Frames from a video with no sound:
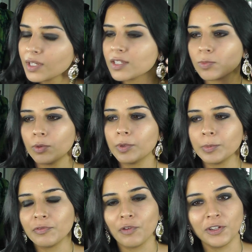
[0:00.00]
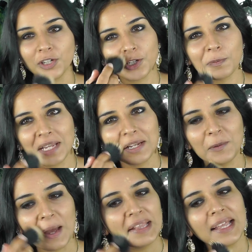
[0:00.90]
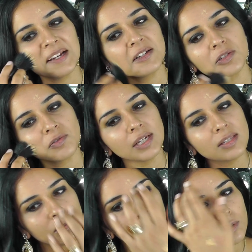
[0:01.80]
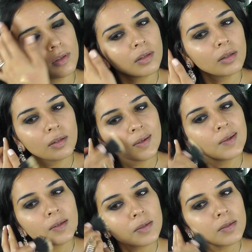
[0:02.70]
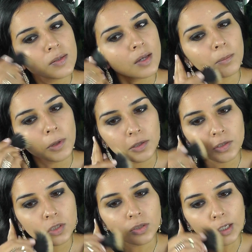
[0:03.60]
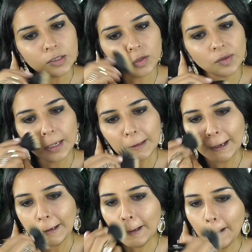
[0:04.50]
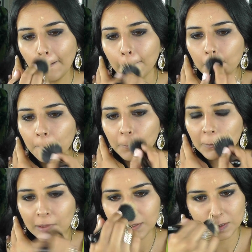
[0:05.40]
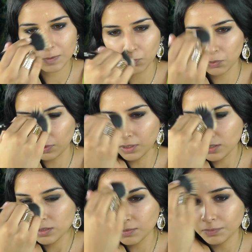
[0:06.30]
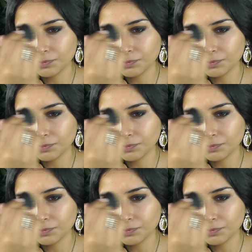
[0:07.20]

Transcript: it's probably been photoshopped anyway, that it looks really smooth. So I'm going to try to create that look, that smoothness.